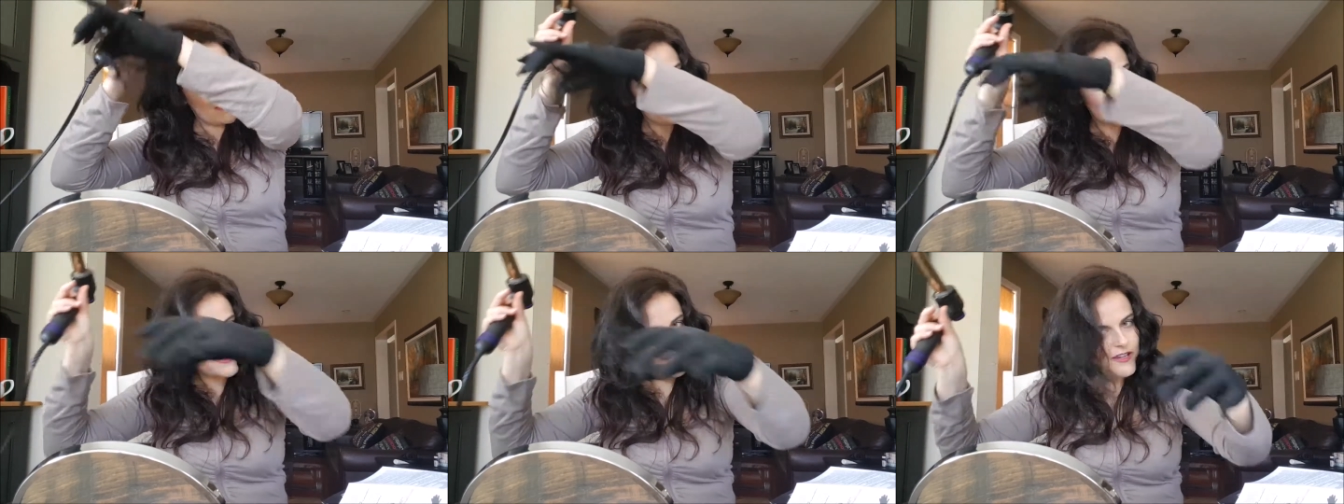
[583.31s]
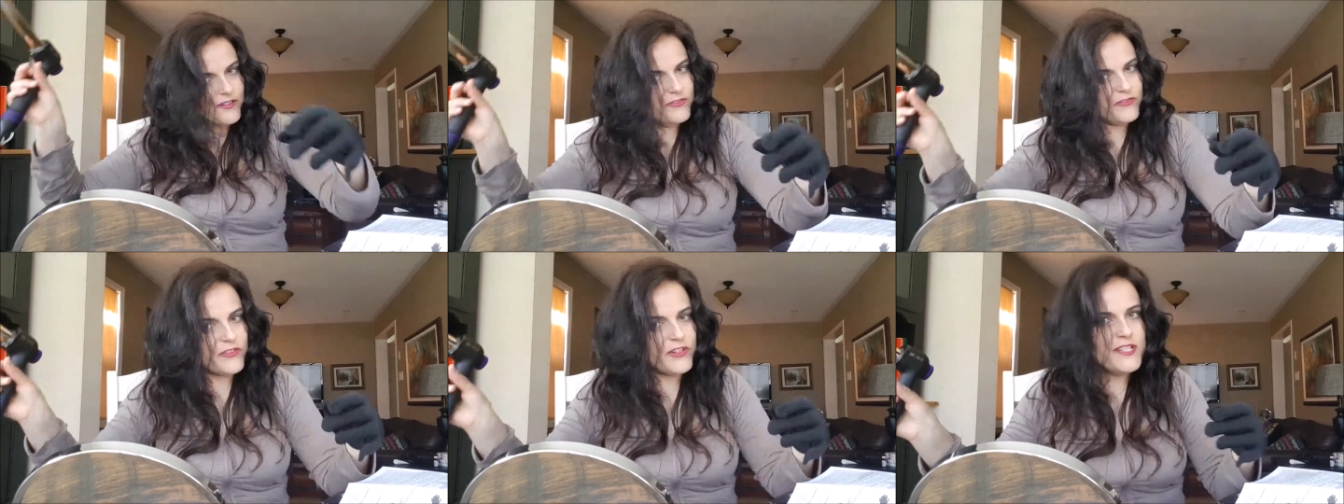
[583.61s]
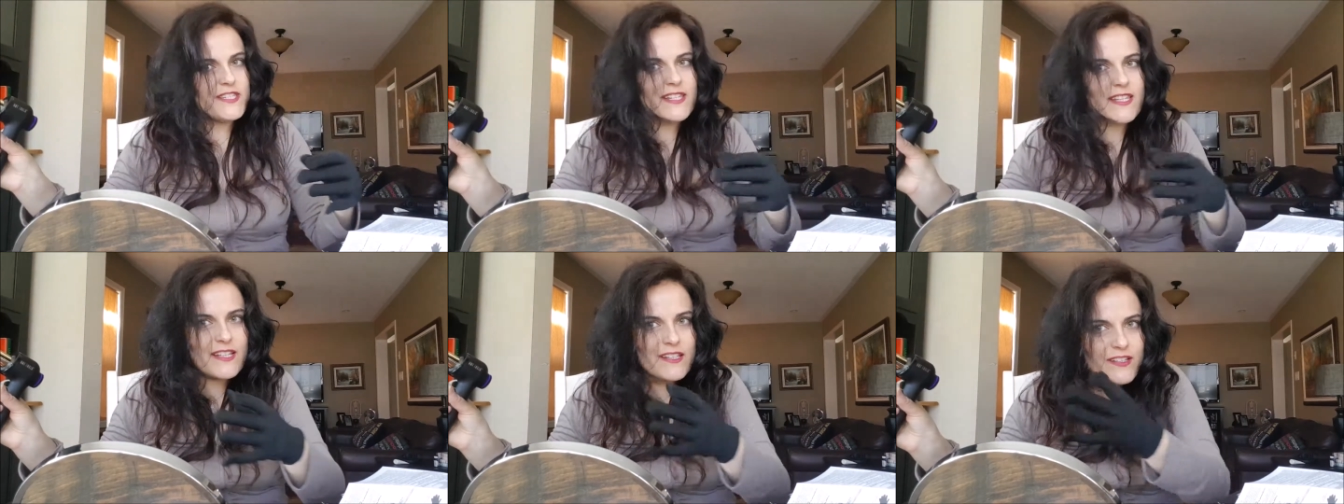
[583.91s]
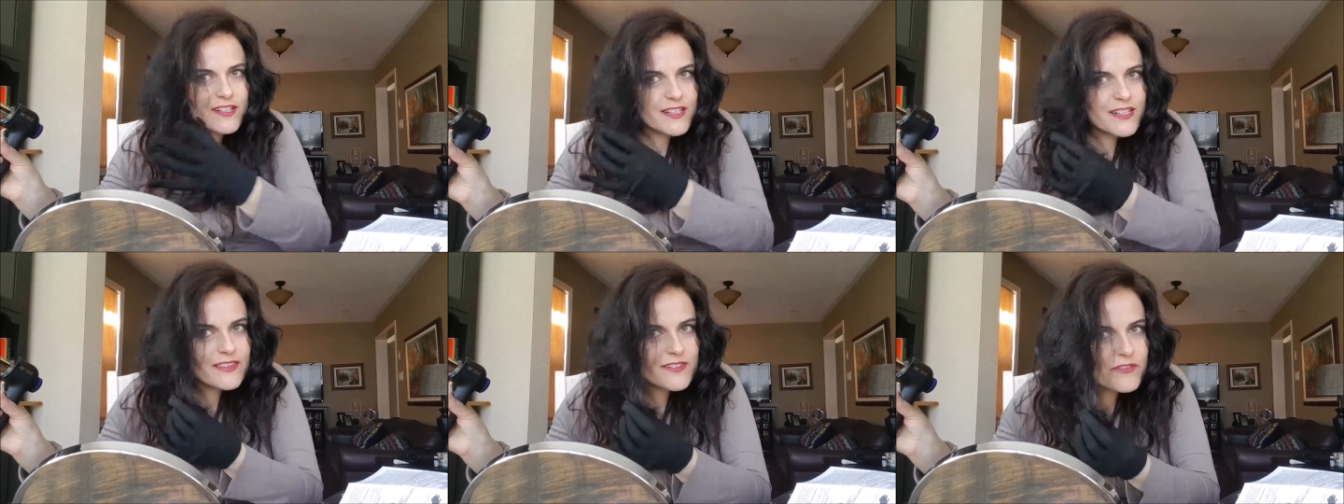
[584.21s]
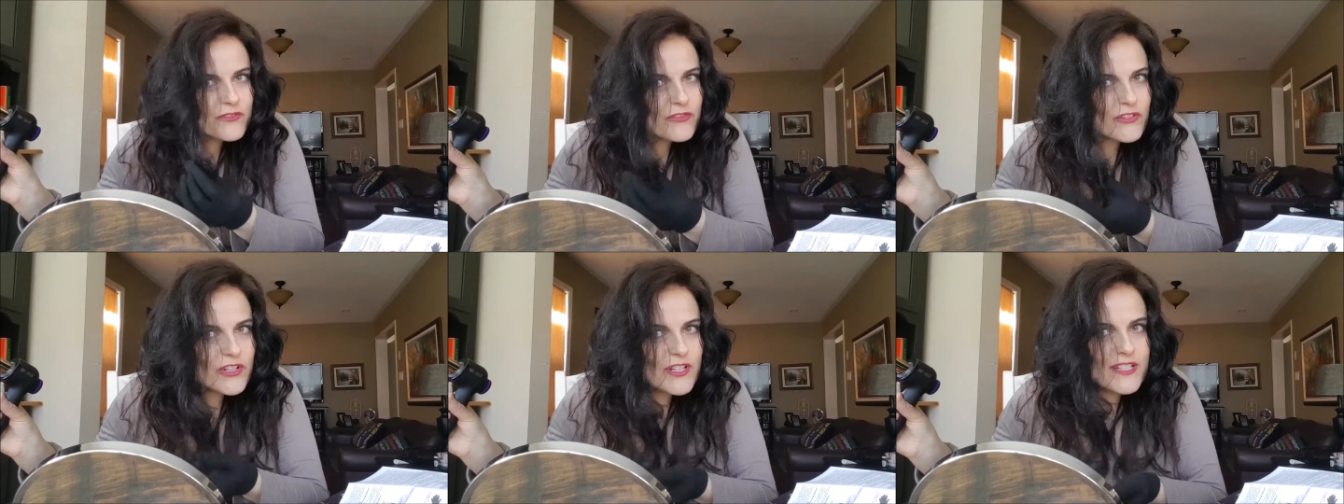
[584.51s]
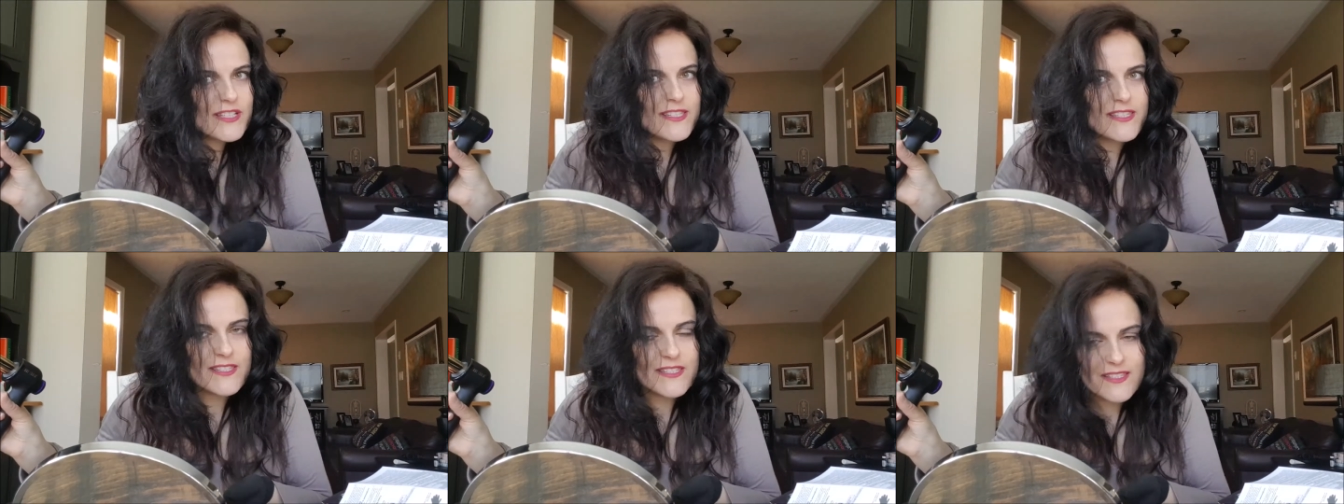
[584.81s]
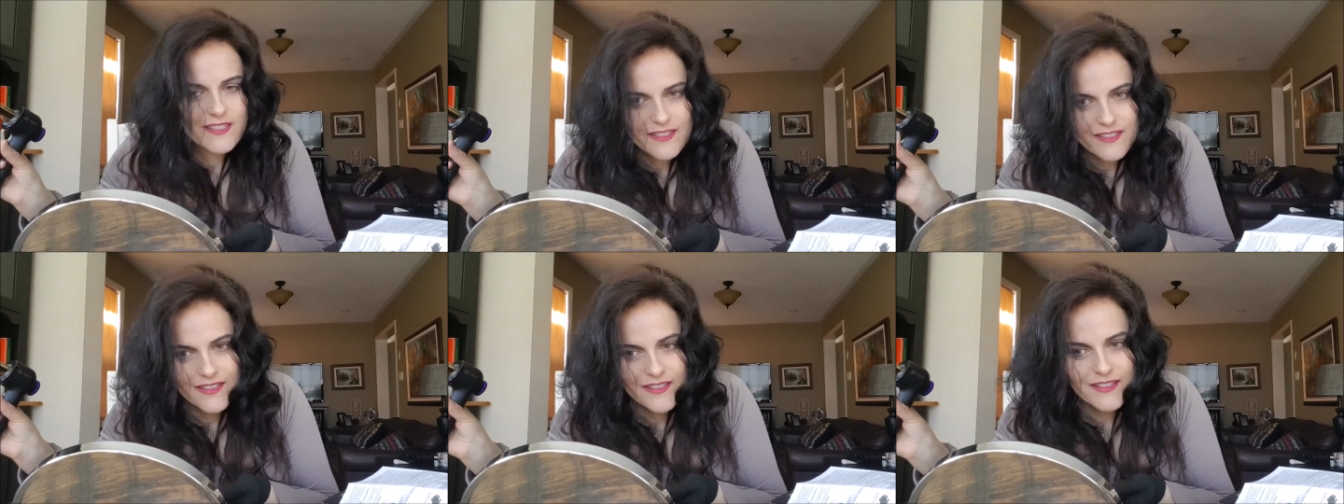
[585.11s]
See how frizzy? Look at the
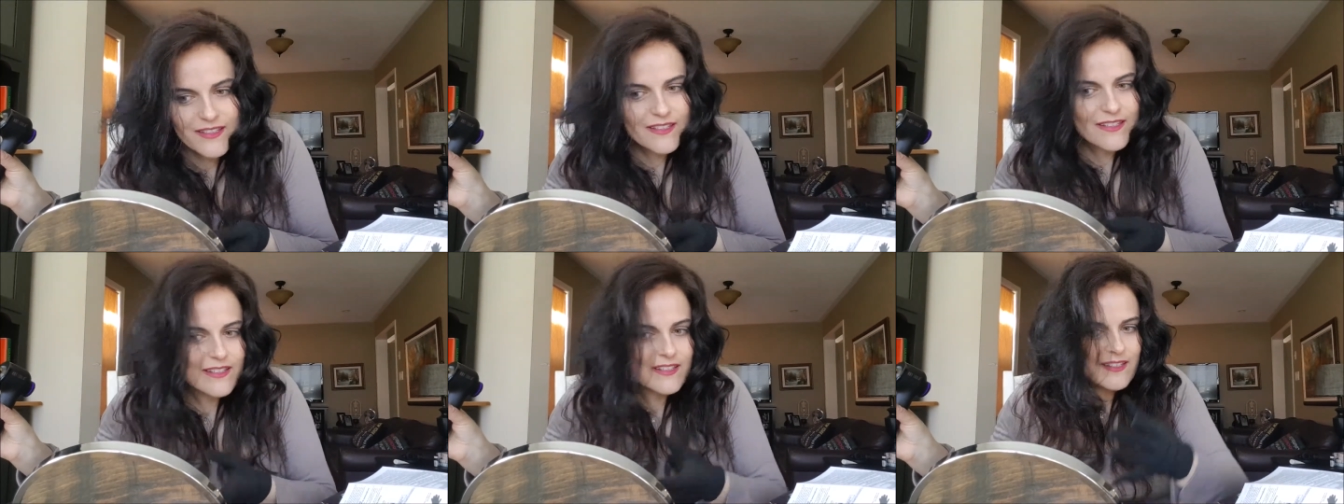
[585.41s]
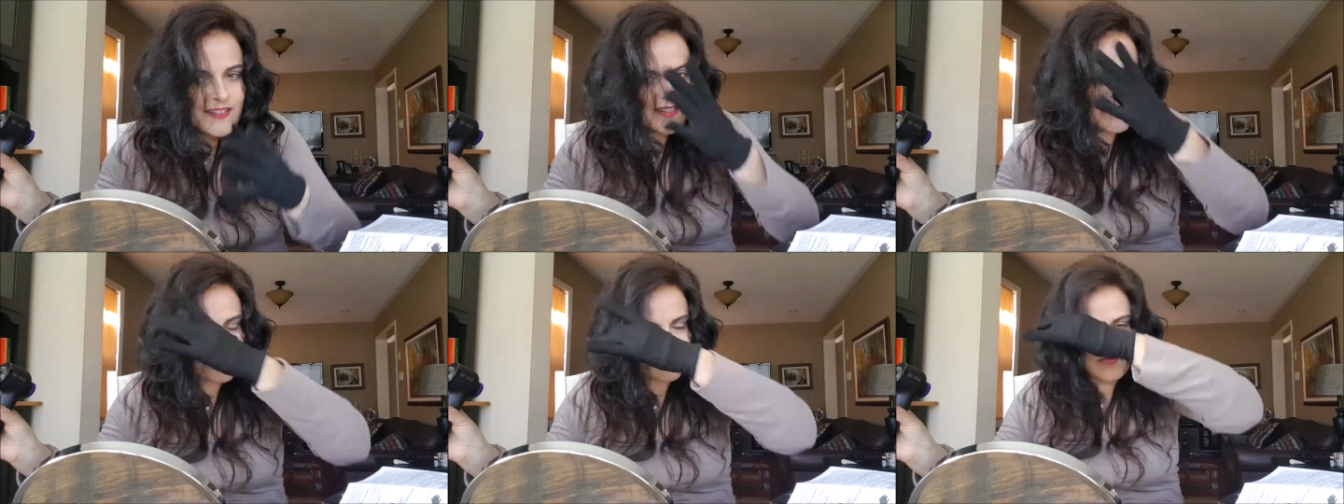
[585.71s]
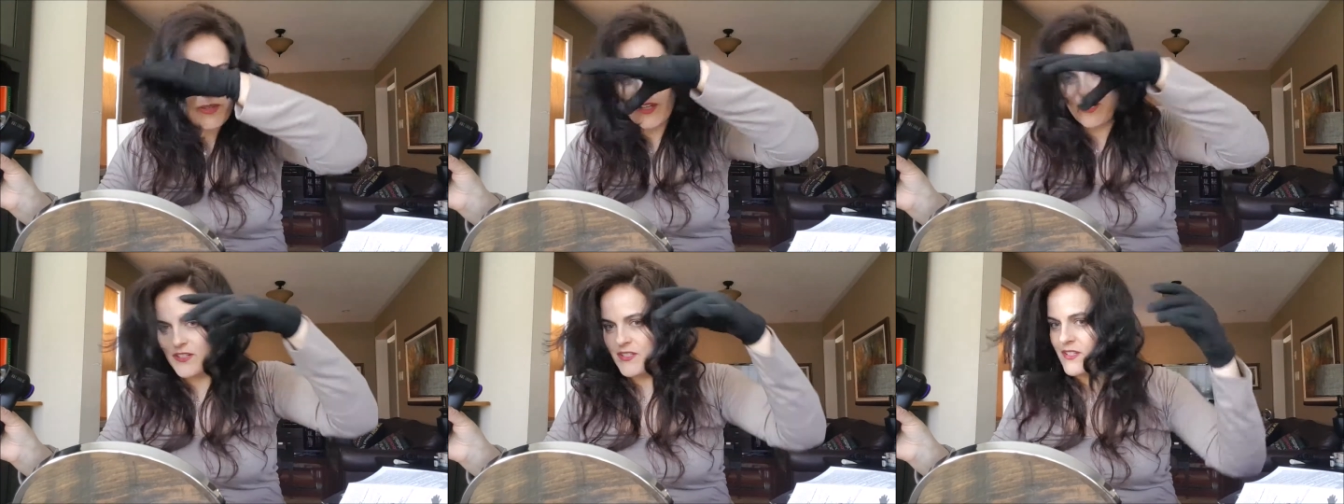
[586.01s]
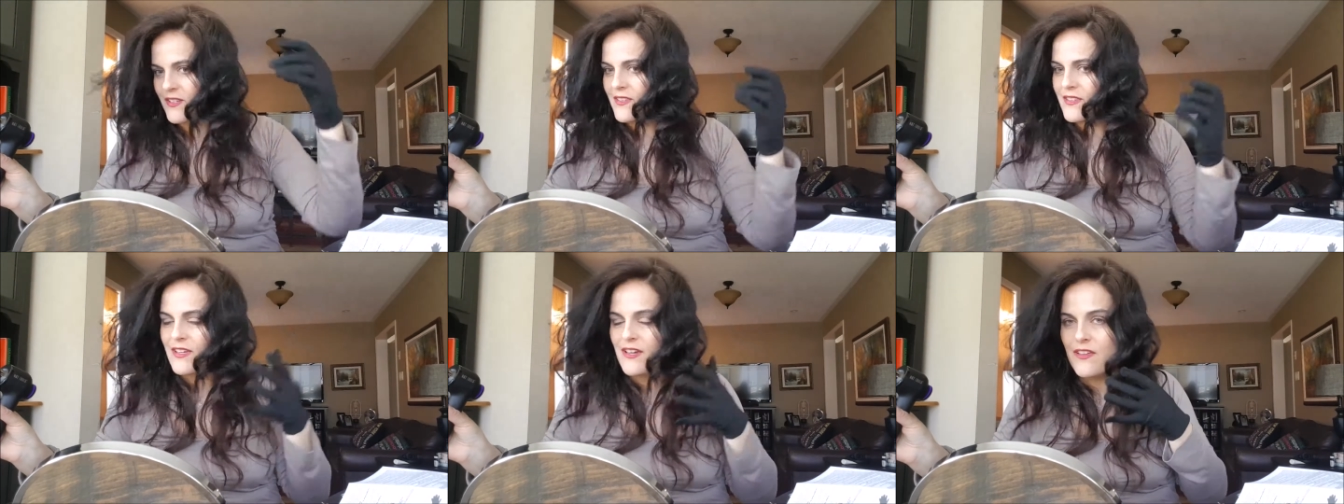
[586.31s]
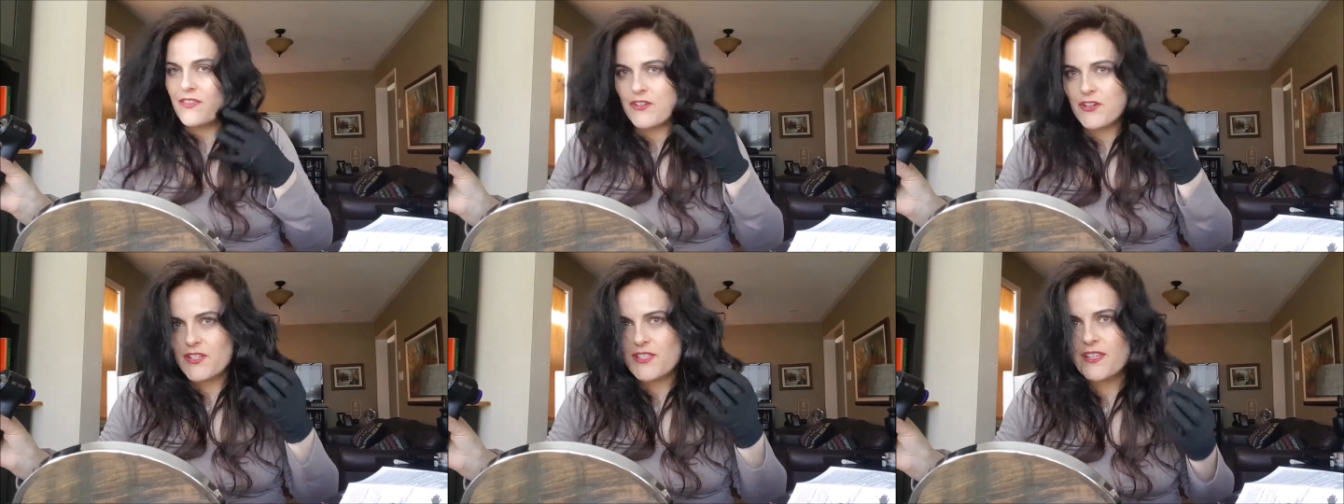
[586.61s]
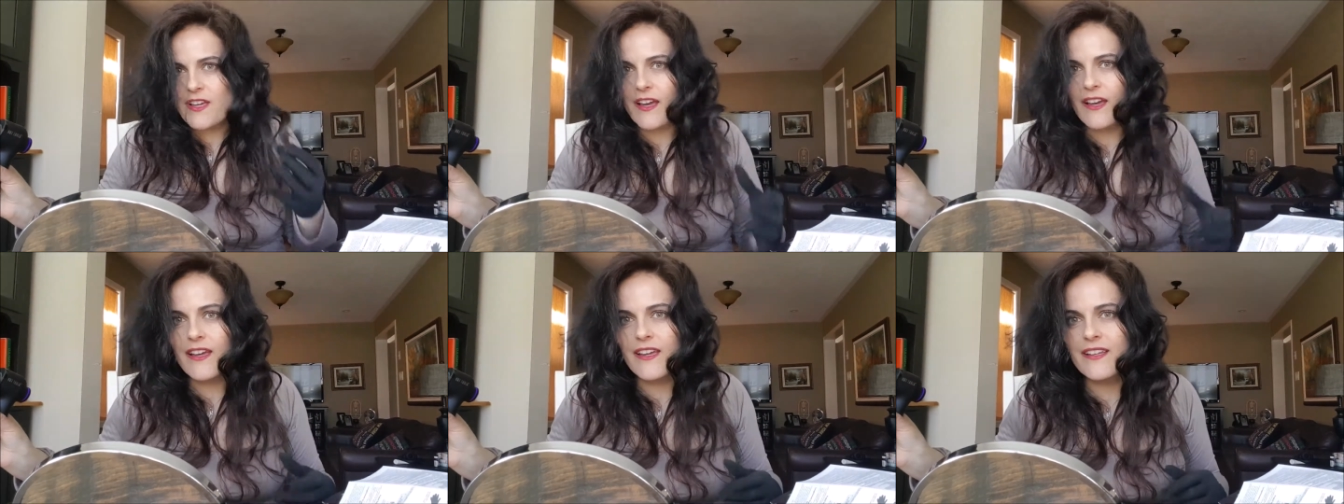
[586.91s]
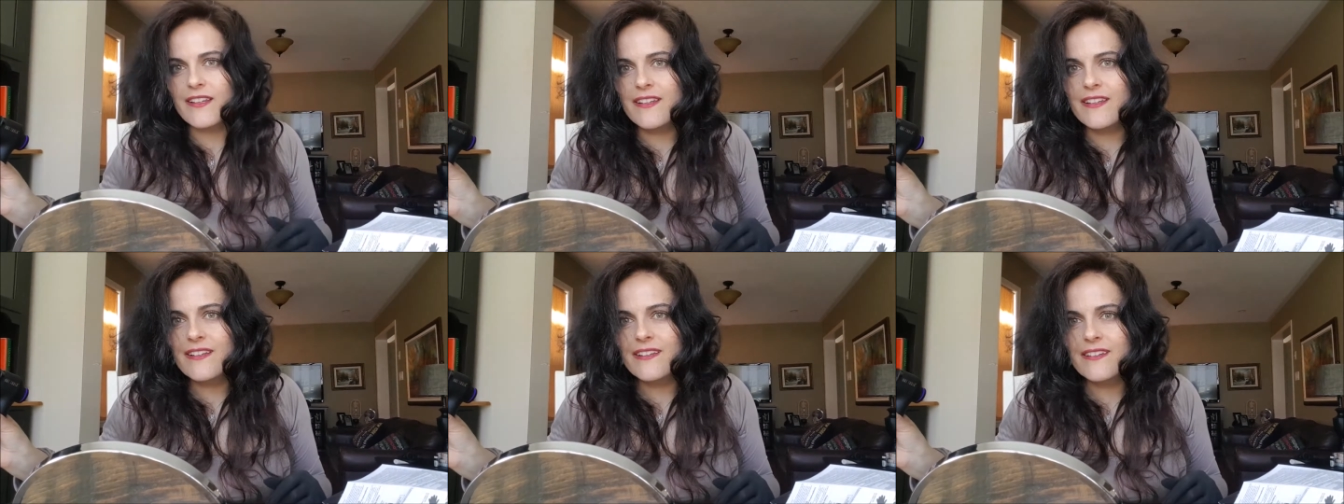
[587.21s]
frizz compared to the other
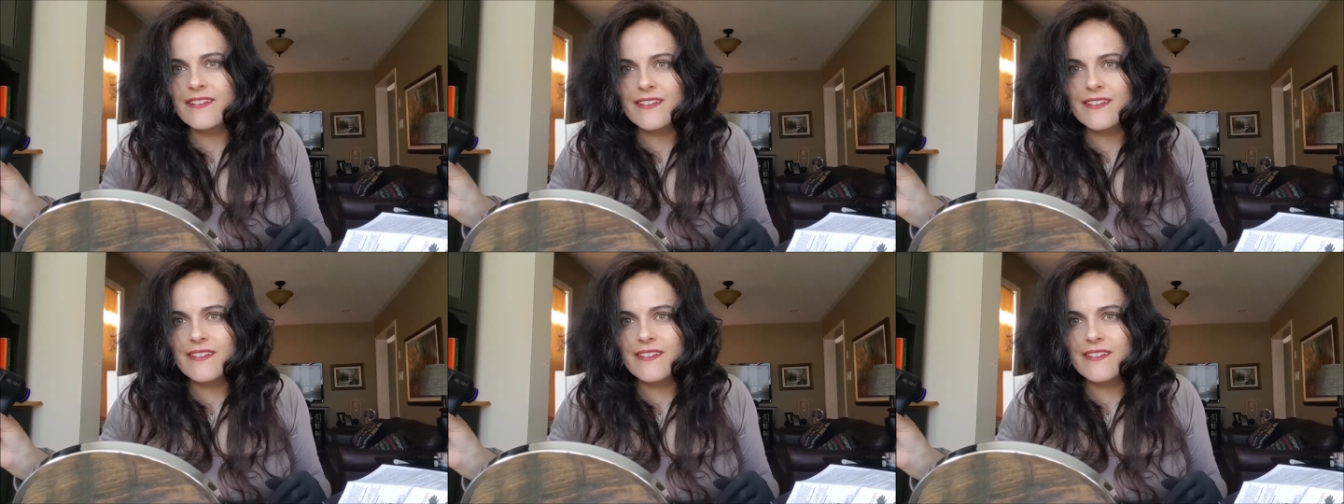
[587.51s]
side.